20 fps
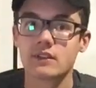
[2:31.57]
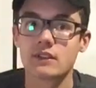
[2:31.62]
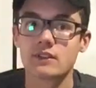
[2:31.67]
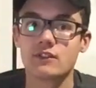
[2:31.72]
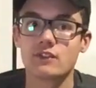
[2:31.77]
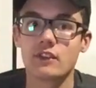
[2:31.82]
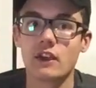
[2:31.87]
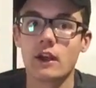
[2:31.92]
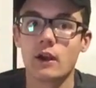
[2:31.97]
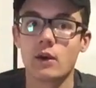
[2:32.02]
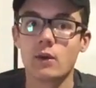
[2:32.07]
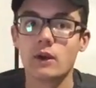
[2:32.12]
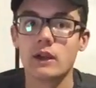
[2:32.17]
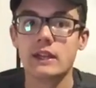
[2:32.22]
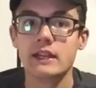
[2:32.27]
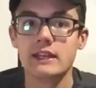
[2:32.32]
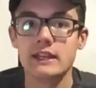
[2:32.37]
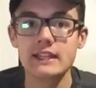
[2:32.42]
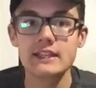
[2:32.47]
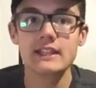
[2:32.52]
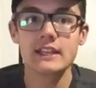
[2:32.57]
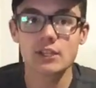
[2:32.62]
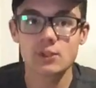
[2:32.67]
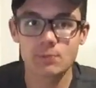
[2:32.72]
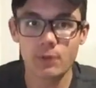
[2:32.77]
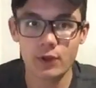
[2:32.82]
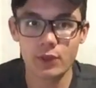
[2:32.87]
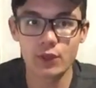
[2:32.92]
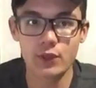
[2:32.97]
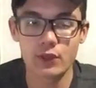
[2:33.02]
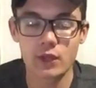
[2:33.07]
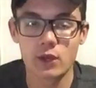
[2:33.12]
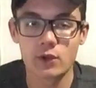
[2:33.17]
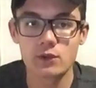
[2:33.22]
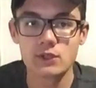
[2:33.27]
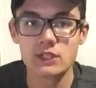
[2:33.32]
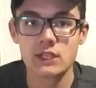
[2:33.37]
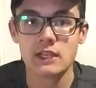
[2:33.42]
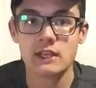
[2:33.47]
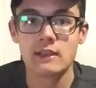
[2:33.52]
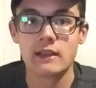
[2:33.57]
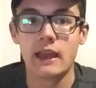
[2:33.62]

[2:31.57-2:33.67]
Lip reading: So he takes both of those